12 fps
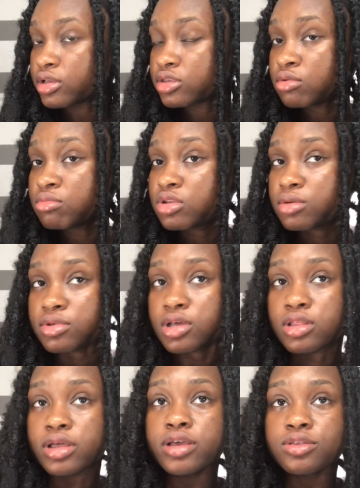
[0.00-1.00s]
Sometimes I
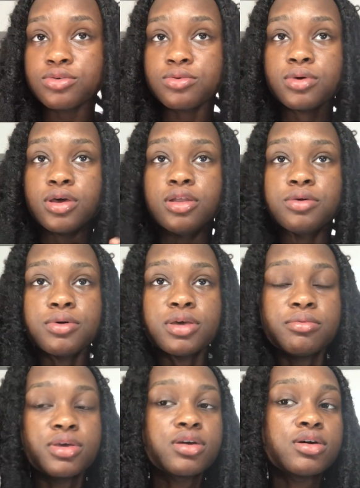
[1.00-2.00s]
like to anyway,
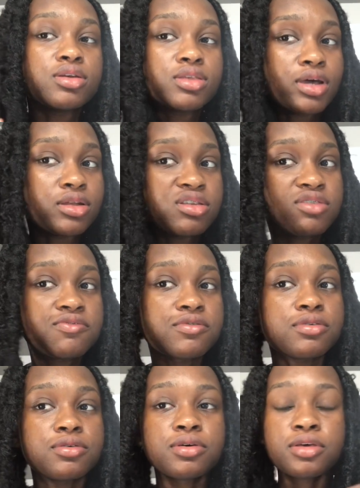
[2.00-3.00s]
because I just
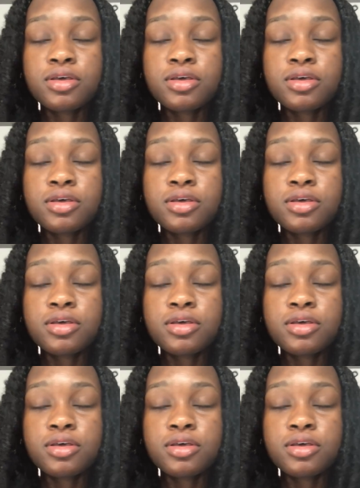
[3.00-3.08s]
feel